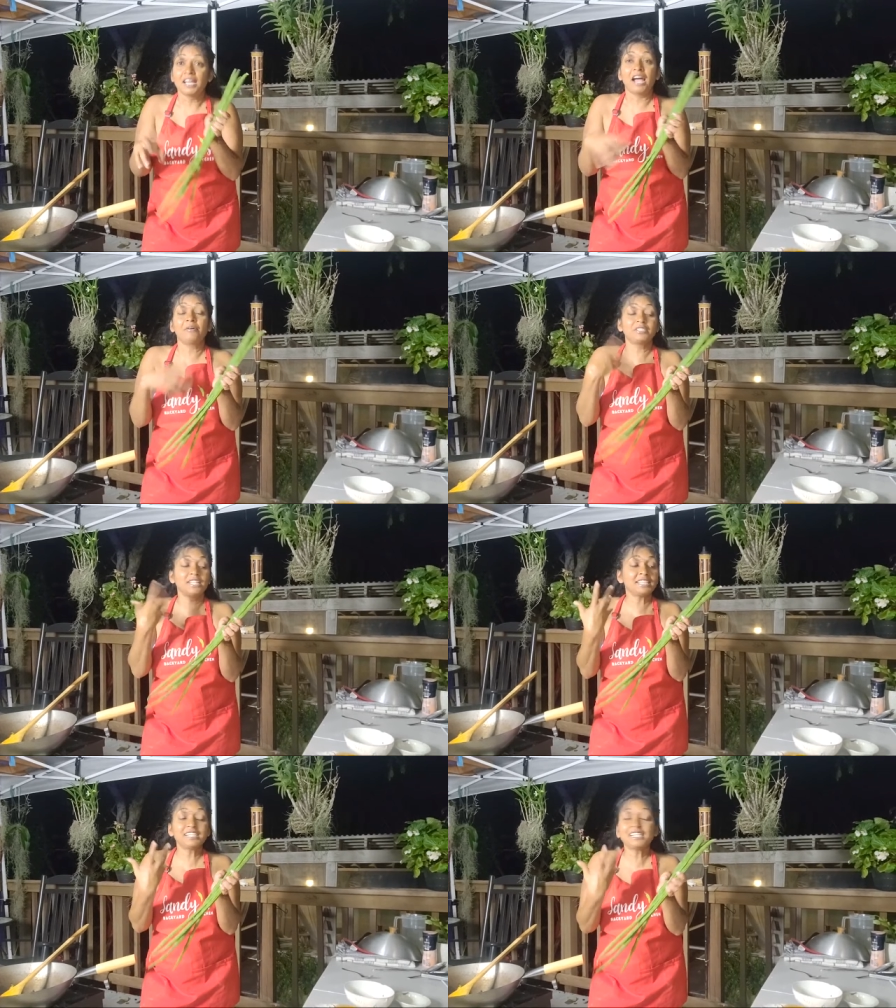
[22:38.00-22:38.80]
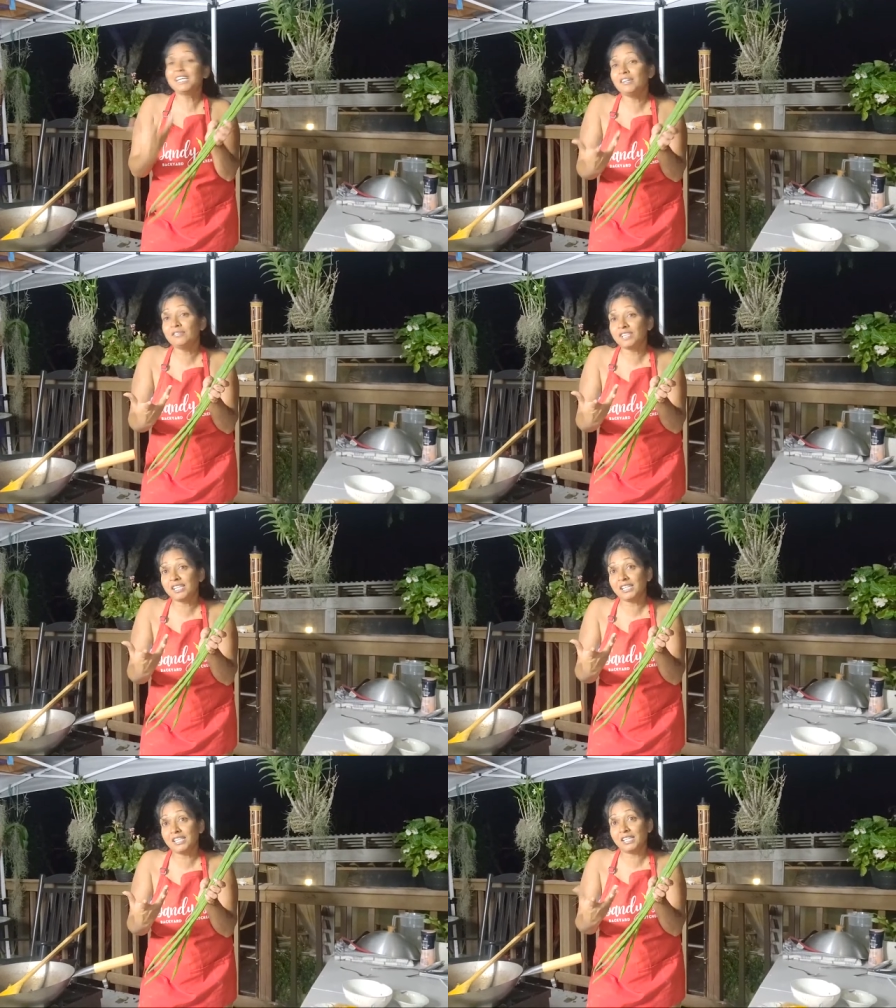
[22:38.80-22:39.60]
i will take the leaves and
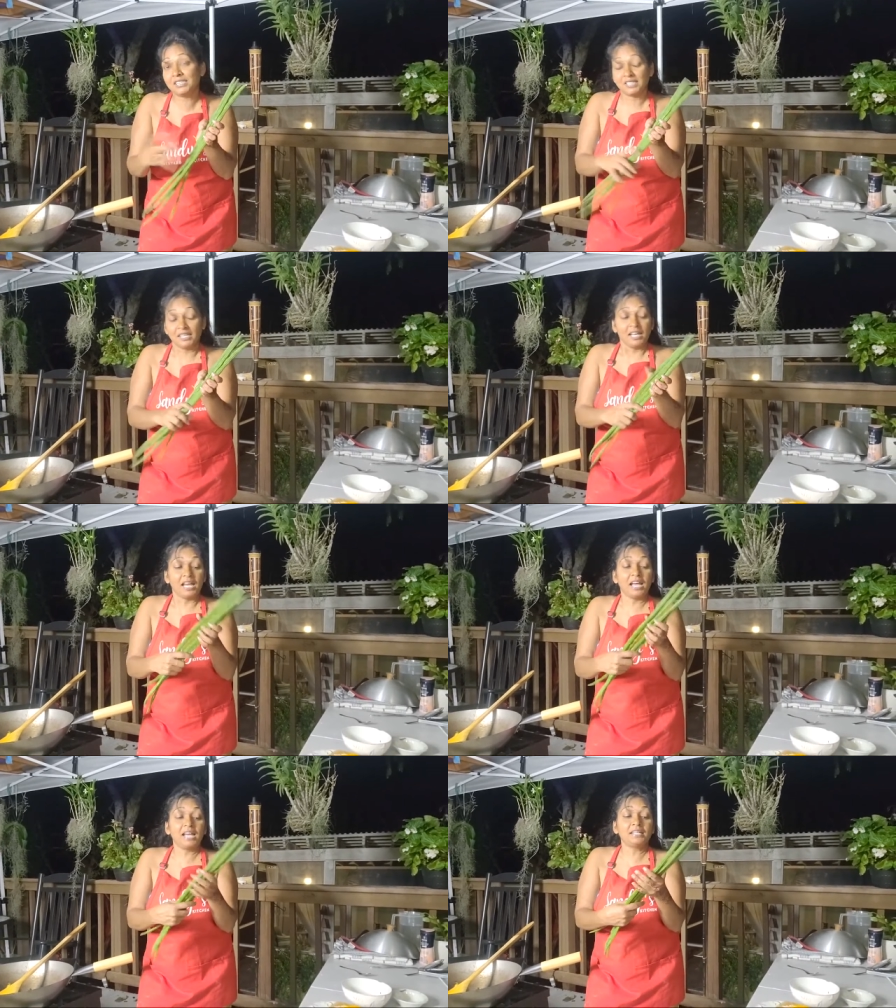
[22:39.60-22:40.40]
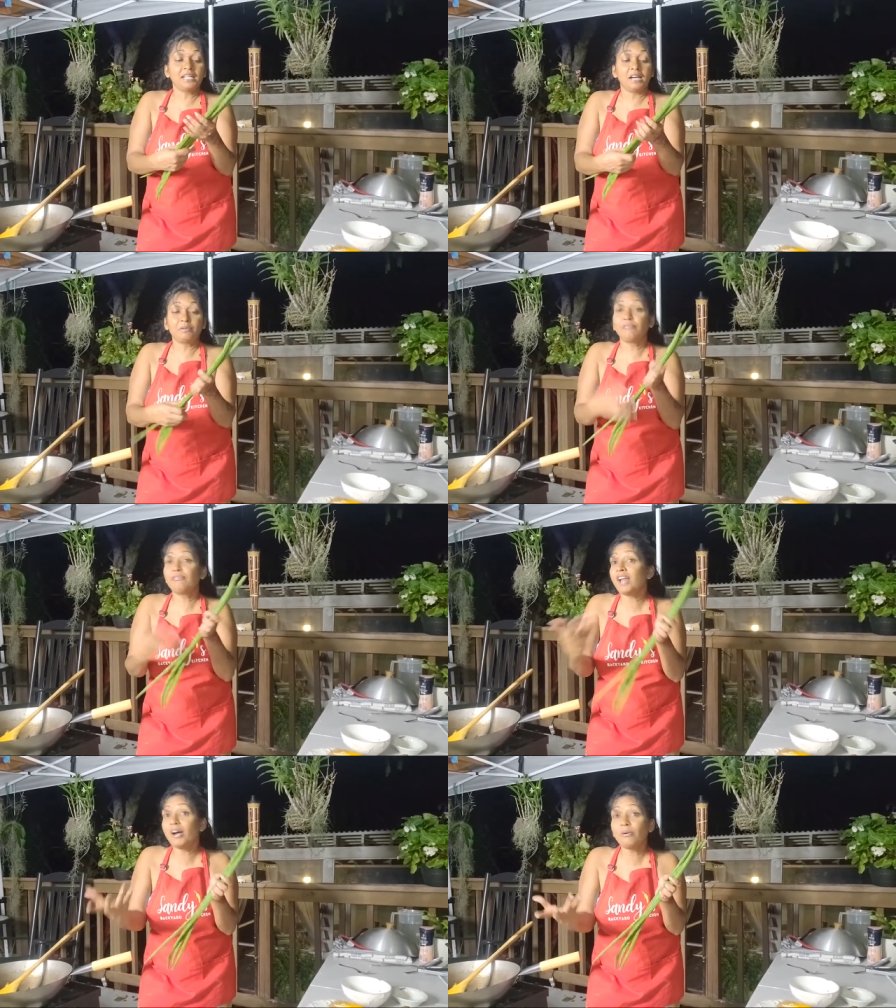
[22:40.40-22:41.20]
eat it and um, the
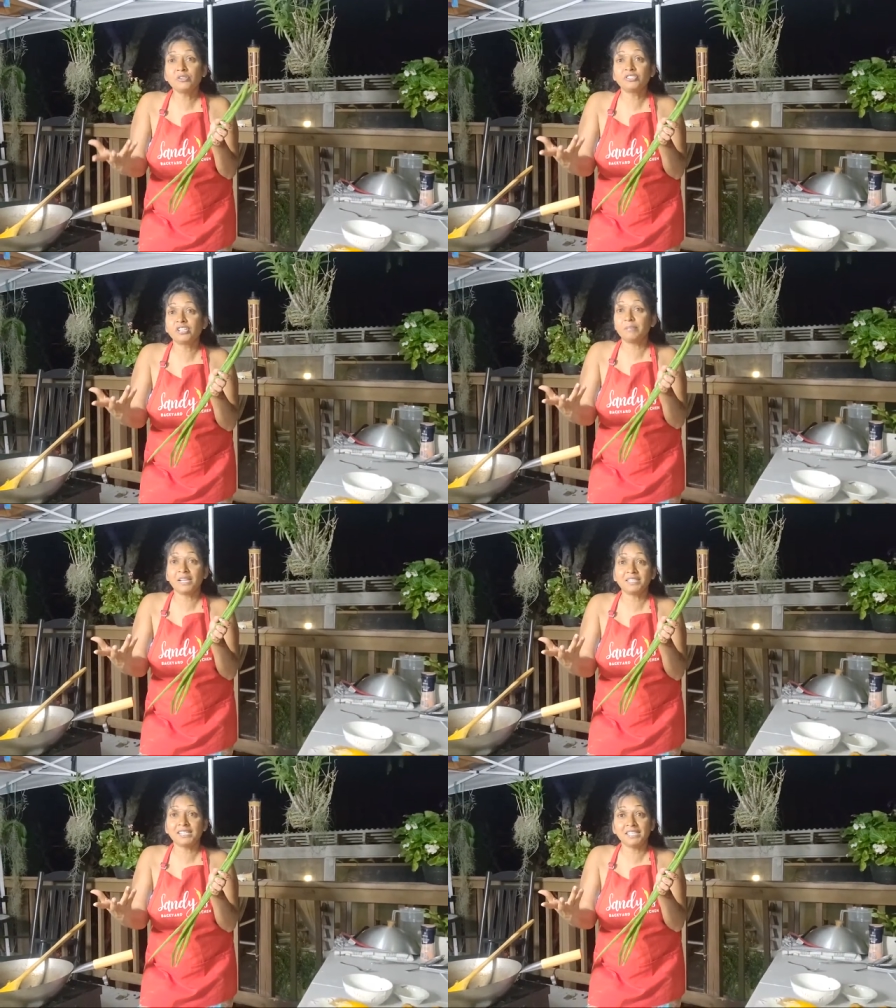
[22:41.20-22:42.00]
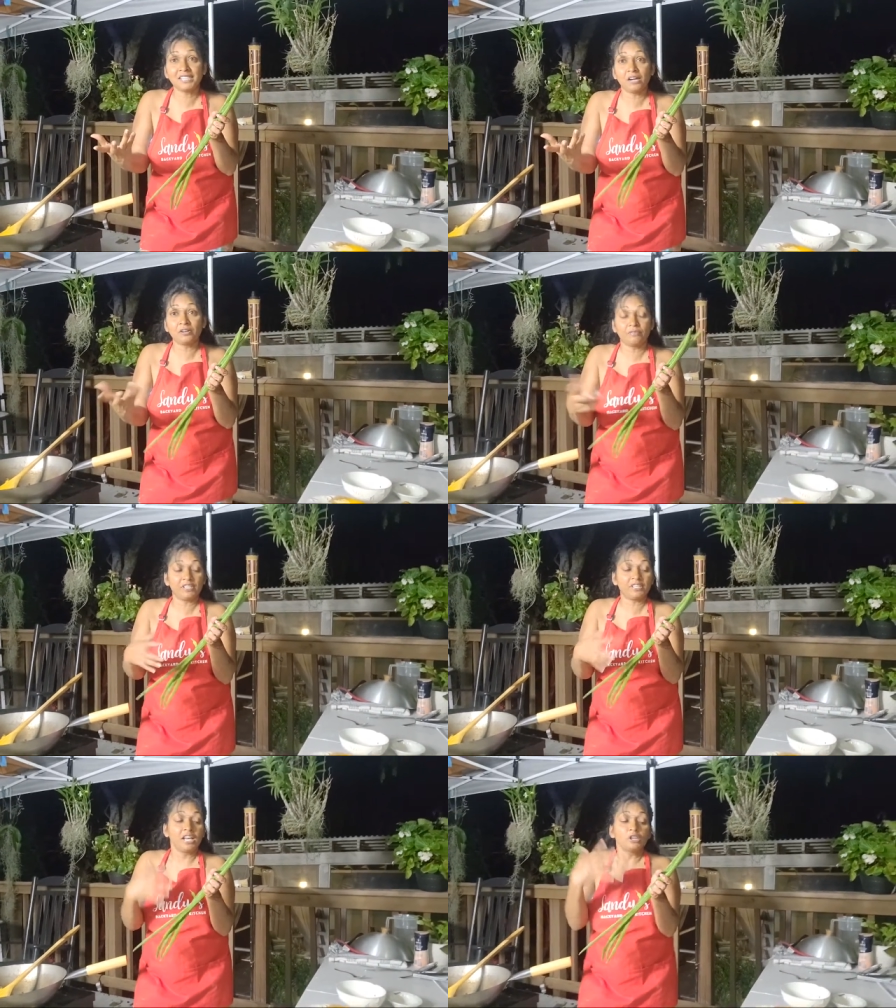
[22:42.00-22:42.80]
flowers and make teas out of it